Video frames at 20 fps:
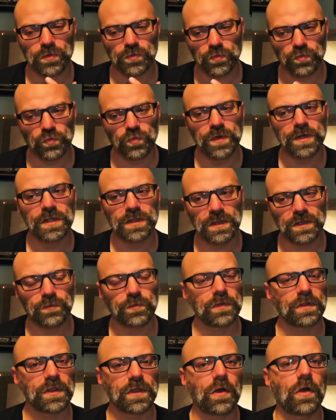really,
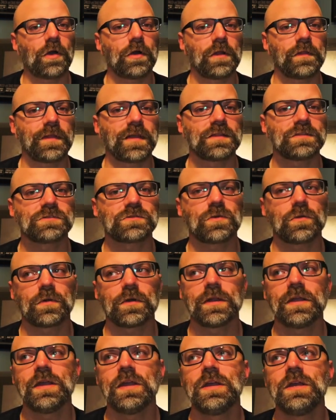really hard on that story.